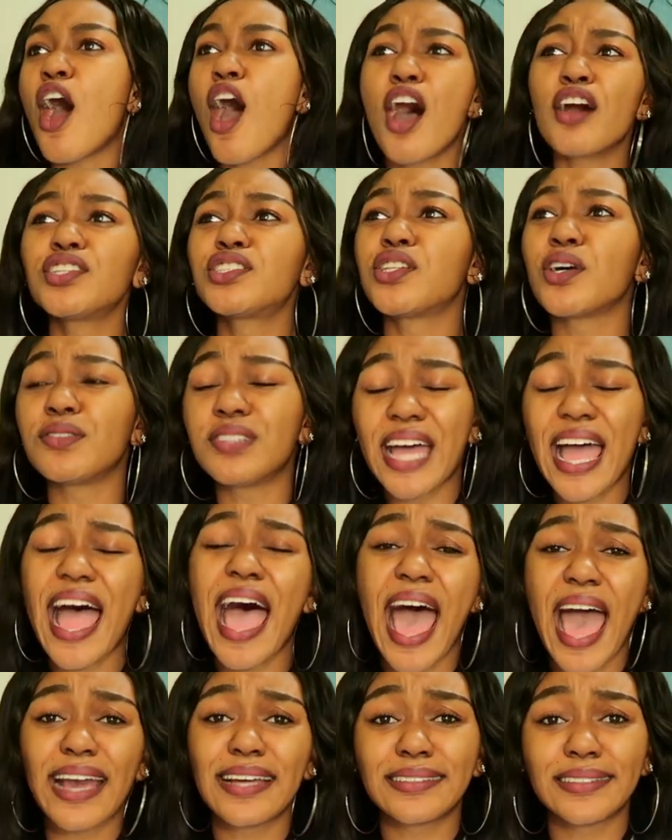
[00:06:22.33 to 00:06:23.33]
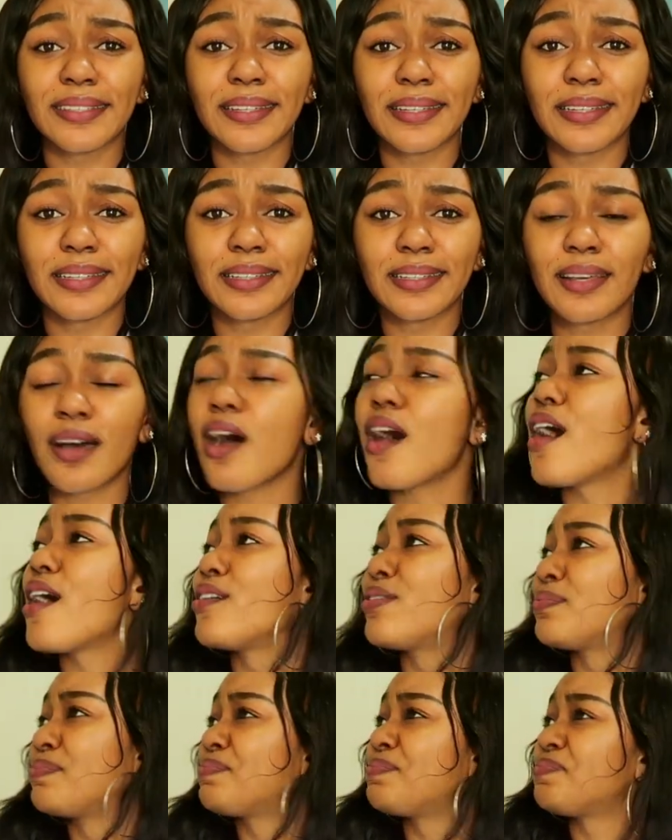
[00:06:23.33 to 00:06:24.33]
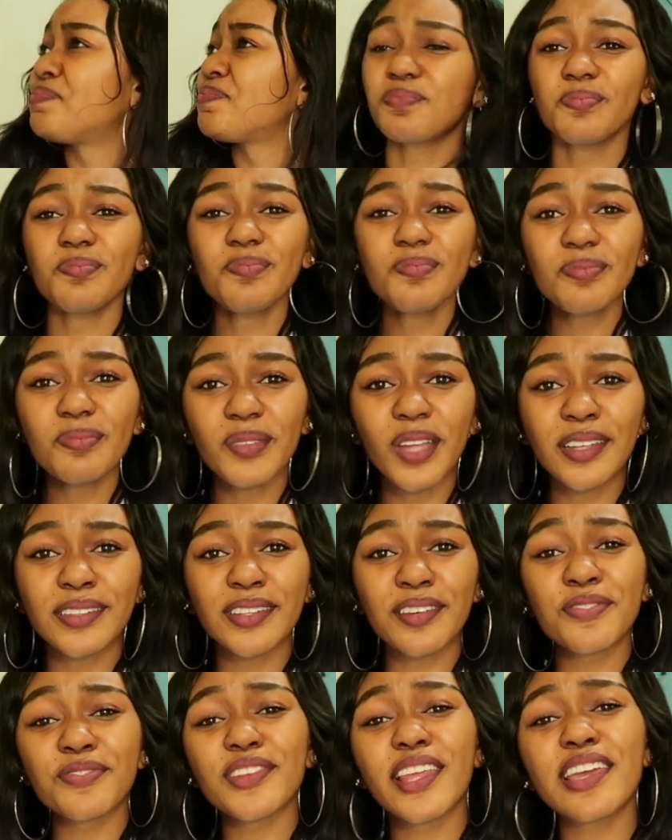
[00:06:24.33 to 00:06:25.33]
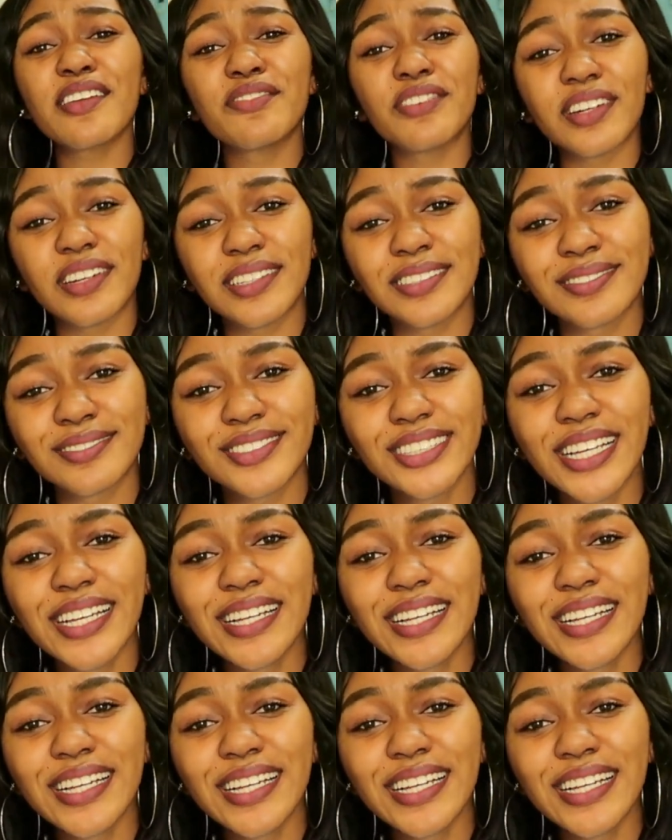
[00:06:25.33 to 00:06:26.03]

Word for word: Also the acting, oh, the flavor.